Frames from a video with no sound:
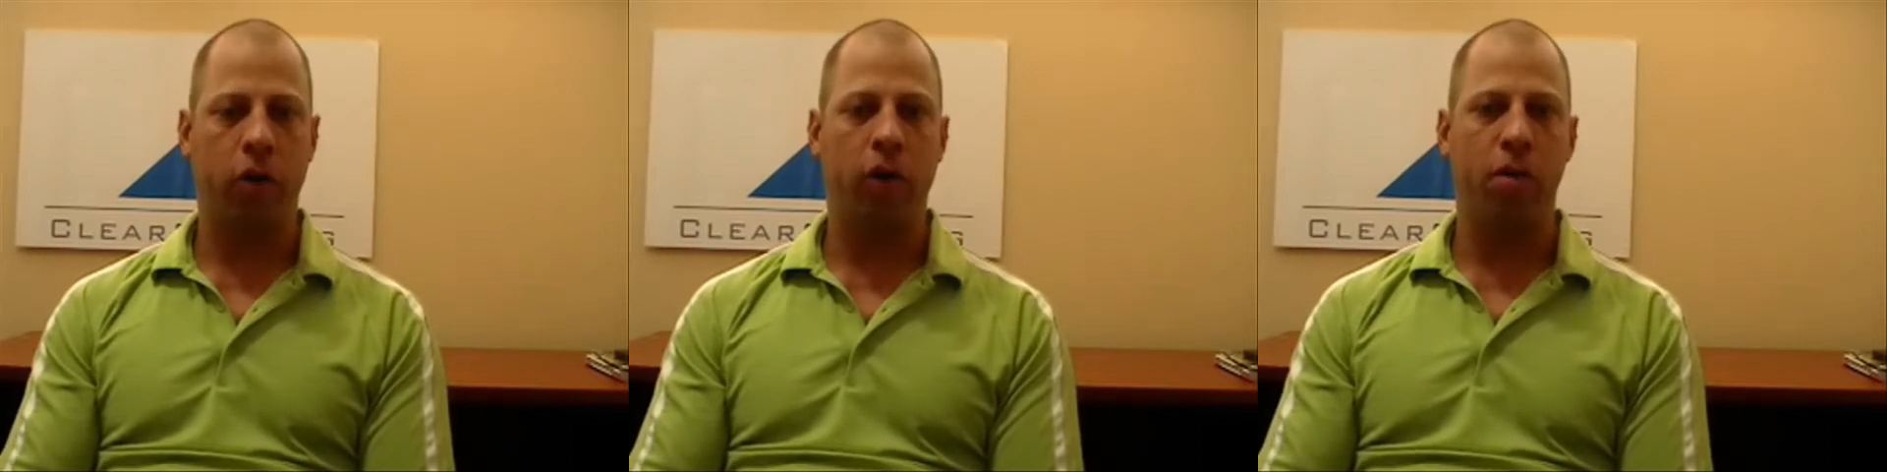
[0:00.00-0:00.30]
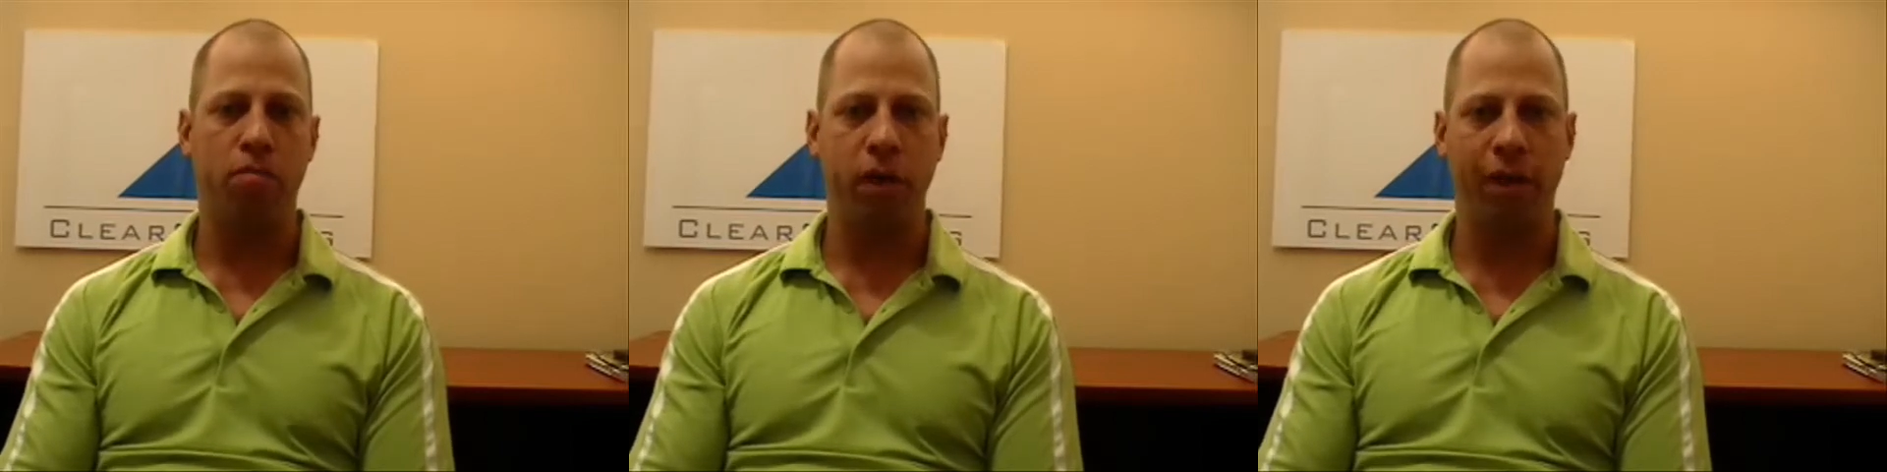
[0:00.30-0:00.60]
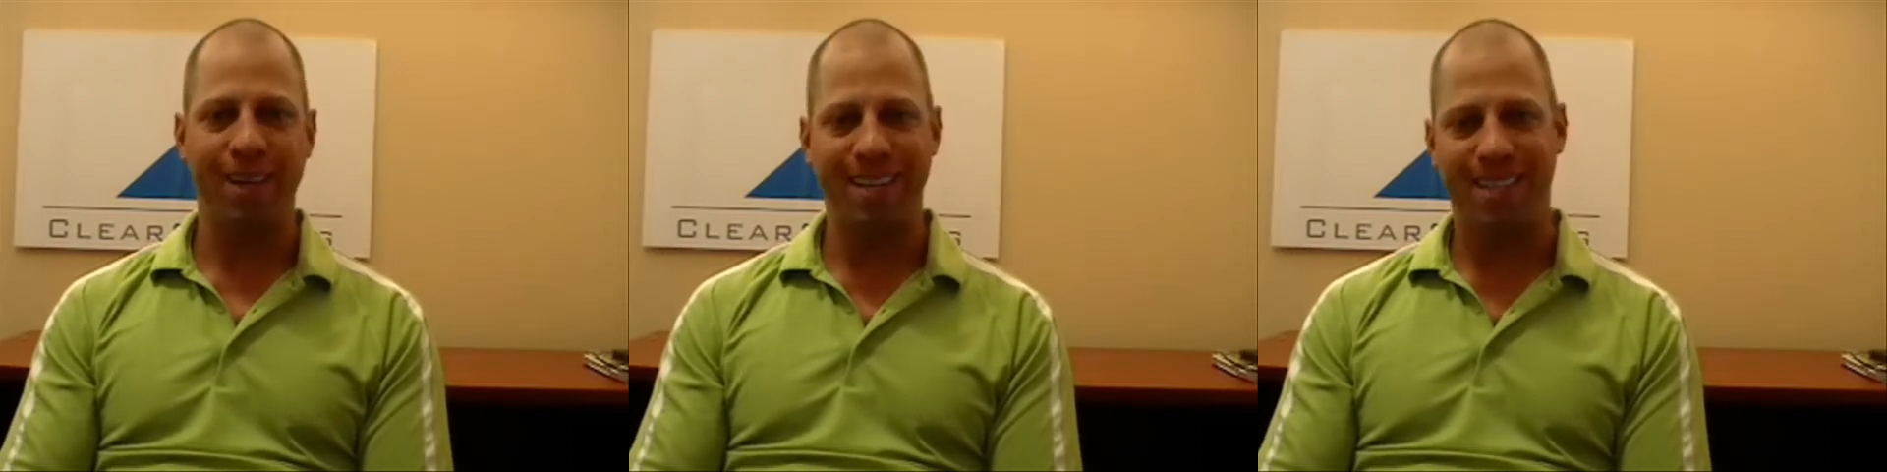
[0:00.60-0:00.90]
or an
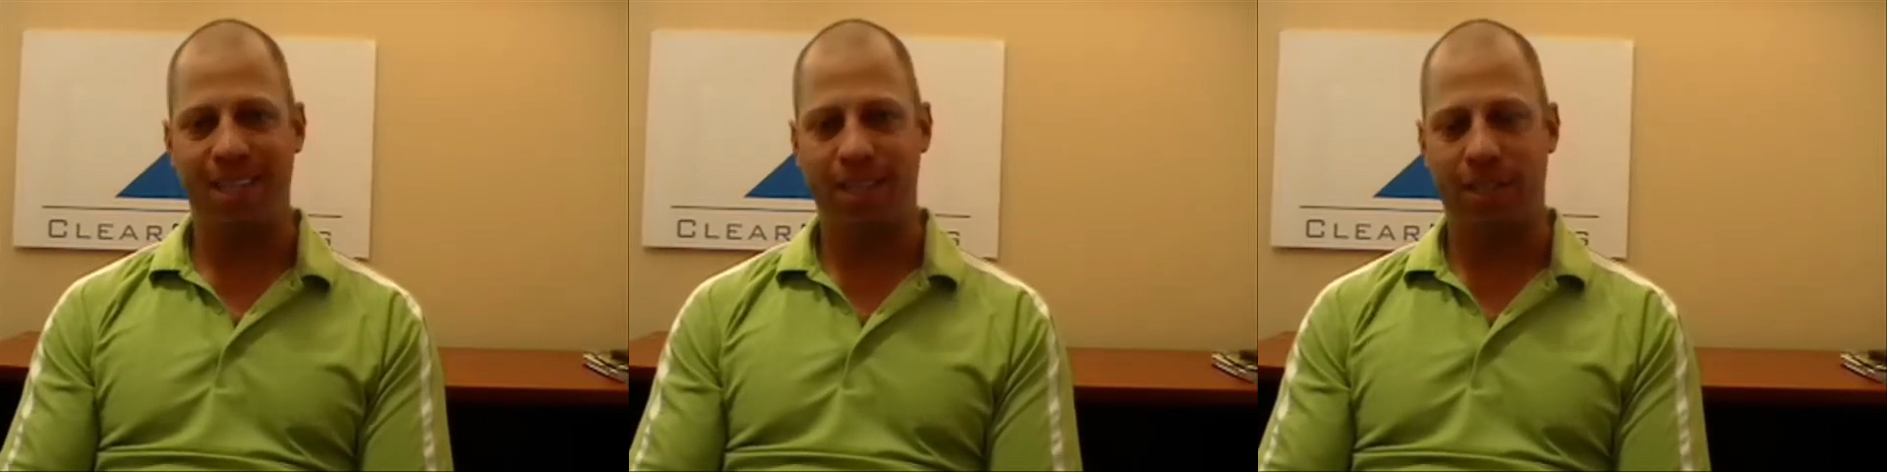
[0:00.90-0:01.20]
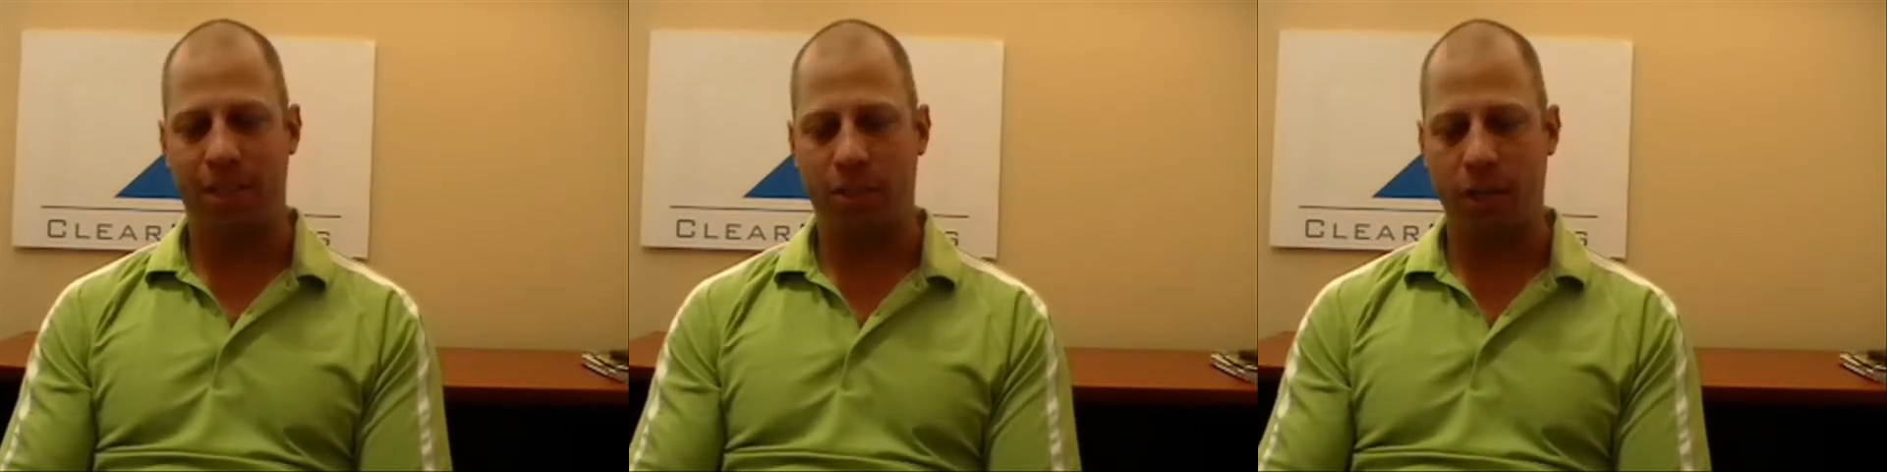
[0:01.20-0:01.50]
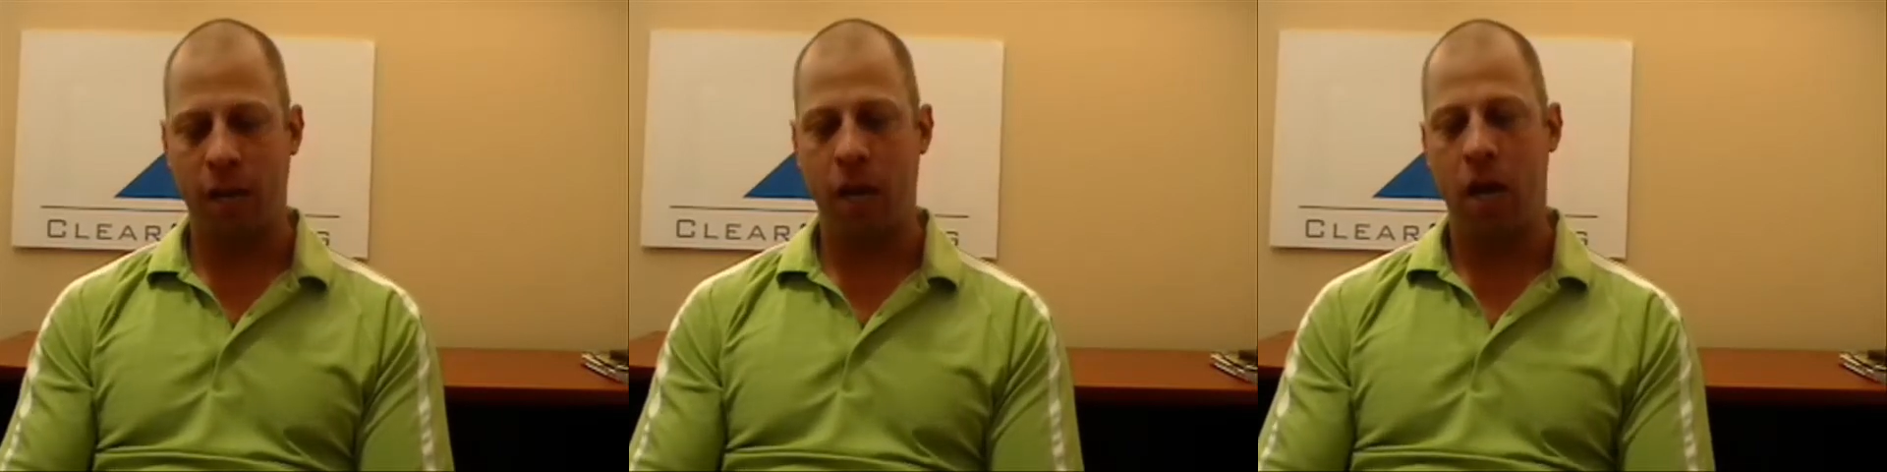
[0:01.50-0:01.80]
ability to
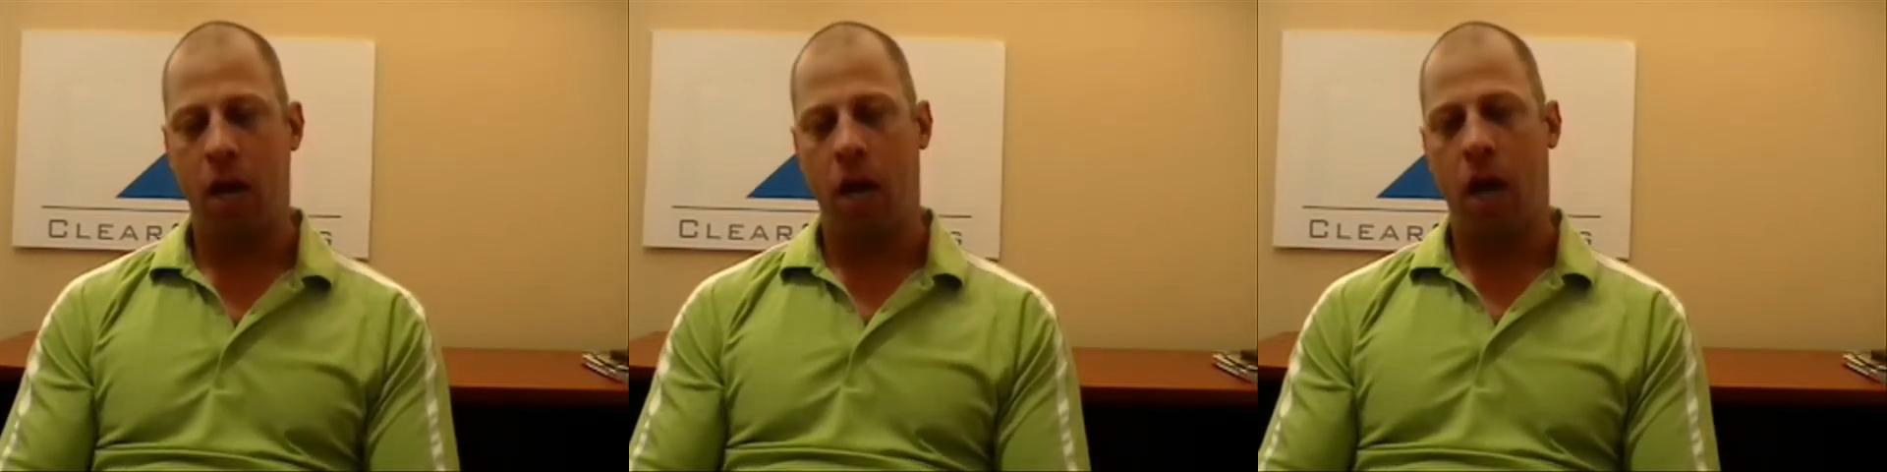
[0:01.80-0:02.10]
see